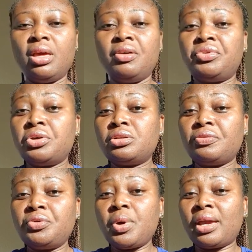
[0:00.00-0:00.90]
For those of
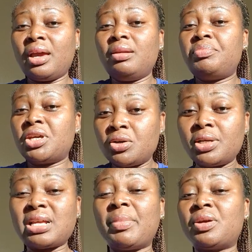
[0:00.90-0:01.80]
you, again,
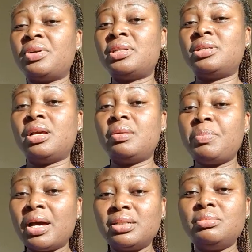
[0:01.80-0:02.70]
because I'm a Christian,
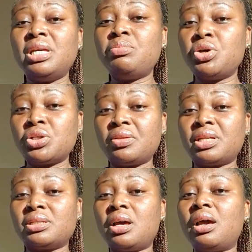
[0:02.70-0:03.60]
pardon me, most of the
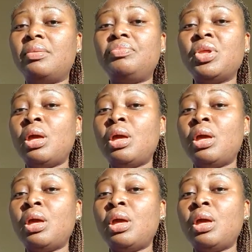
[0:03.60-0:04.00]
time,